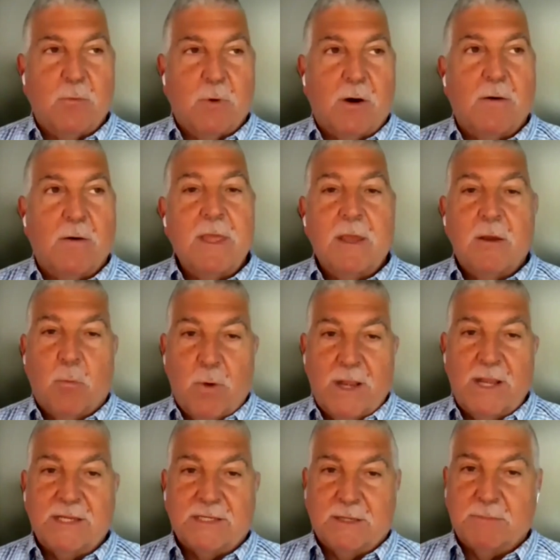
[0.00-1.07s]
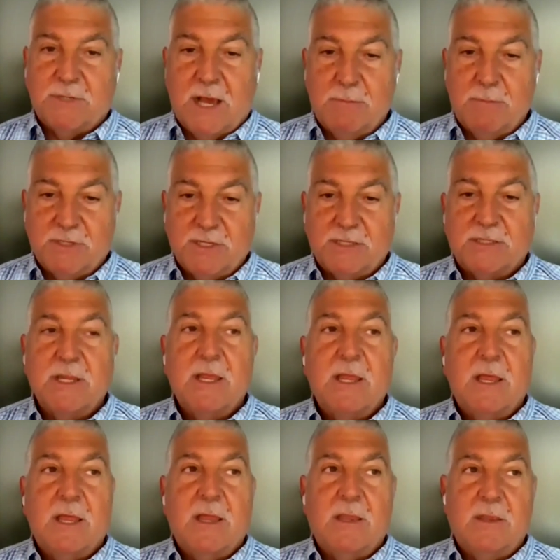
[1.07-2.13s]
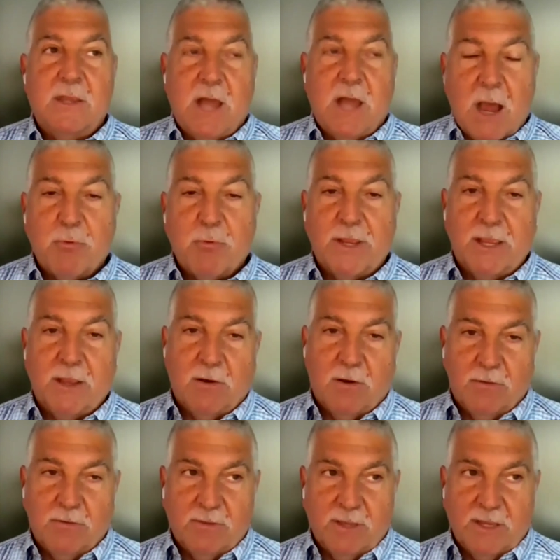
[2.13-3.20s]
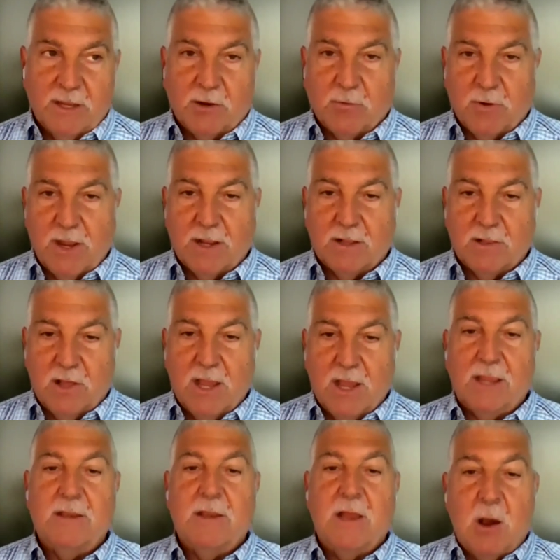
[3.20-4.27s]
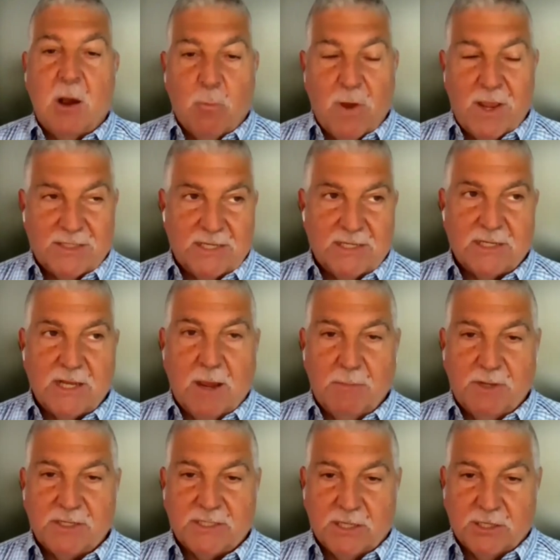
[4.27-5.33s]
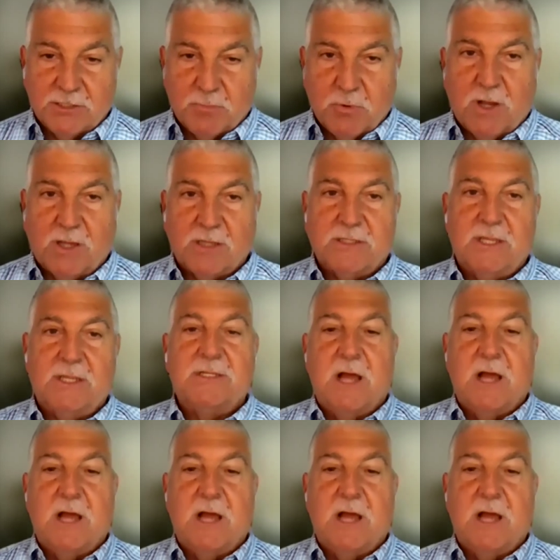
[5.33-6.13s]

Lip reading: Well, winning sometimes is not bringing on the incorrect client, not wasting time in the sales process,